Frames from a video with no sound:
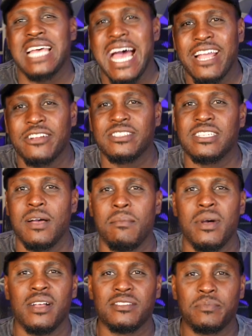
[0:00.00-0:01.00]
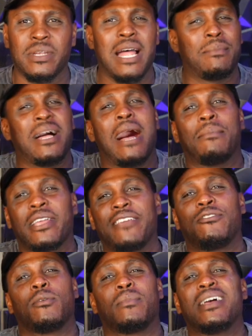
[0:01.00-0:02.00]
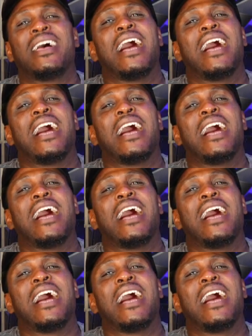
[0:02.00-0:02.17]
higher some months, but I'm gonna give you,